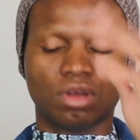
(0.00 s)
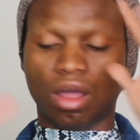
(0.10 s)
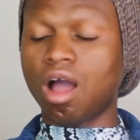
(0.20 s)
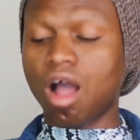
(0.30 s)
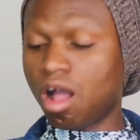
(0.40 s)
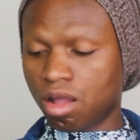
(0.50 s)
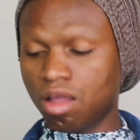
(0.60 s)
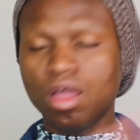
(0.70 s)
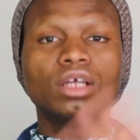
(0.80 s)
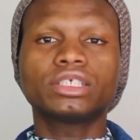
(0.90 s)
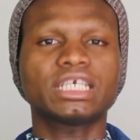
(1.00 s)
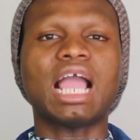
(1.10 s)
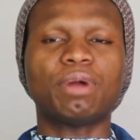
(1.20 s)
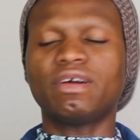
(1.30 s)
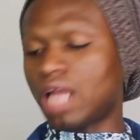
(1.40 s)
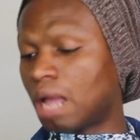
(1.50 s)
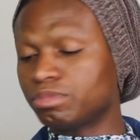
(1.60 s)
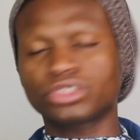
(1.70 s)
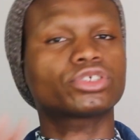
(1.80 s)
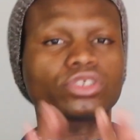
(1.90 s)
Ah, see, I'm, I'm
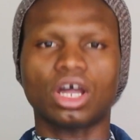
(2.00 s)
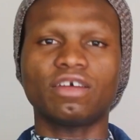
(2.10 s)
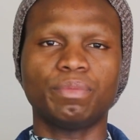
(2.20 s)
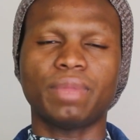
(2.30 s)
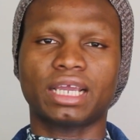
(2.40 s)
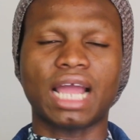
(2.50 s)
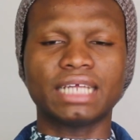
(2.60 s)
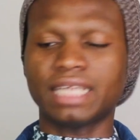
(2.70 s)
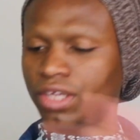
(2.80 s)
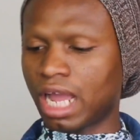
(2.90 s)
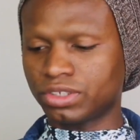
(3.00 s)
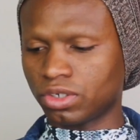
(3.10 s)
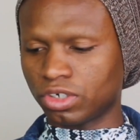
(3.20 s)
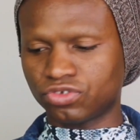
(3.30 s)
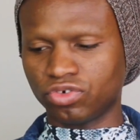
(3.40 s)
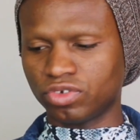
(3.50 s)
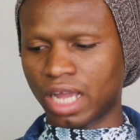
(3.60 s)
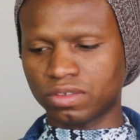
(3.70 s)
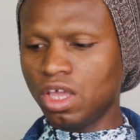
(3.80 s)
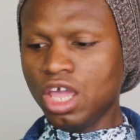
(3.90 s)
sorry, Mecca, that you had to go through
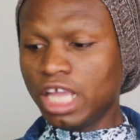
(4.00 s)
that.